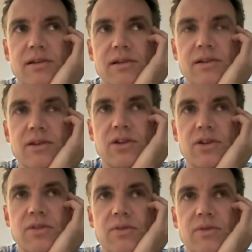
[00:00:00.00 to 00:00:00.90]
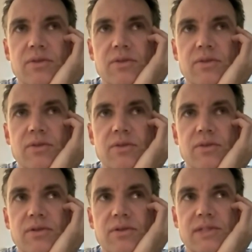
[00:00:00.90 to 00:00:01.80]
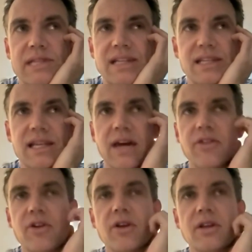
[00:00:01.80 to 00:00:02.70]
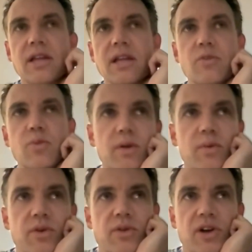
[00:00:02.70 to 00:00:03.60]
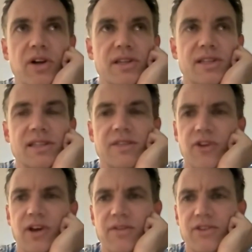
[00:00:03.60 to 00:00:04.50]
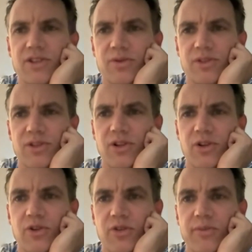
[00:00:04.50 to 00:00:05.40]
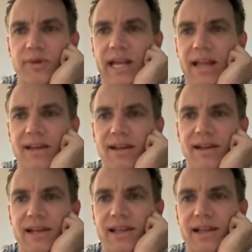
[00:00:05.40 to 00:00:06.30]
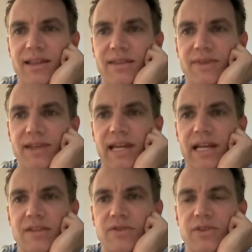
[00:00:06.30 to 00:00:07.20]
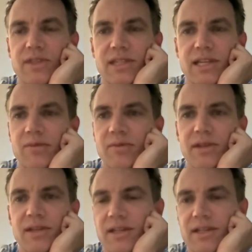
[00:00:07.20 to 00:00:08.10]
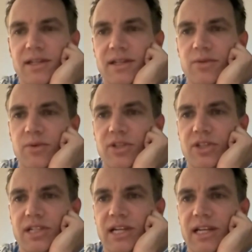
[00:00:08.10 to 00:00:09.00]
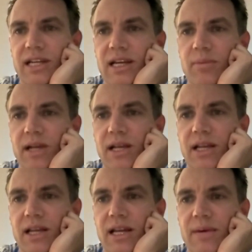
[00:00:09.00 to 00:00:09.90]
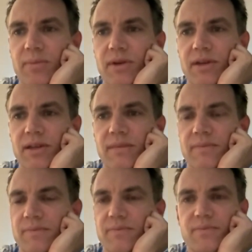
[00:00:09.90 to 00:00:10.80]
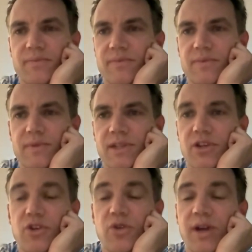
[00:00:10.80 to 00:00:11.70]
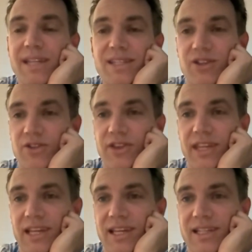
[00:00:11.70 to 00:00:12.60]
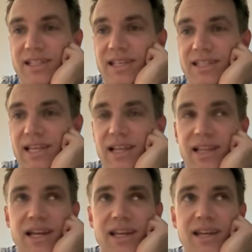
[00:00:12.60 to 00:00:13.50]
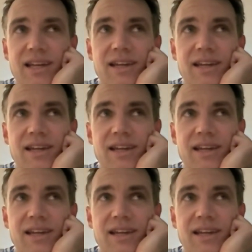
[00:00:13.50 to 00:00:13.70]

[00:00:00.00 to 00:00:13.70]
you know, stayed together and we were long distance forever. She was a local from Canada, and I like lived in Nashville at the time, and we just kind of kept making it happen. And the crazier thing is that like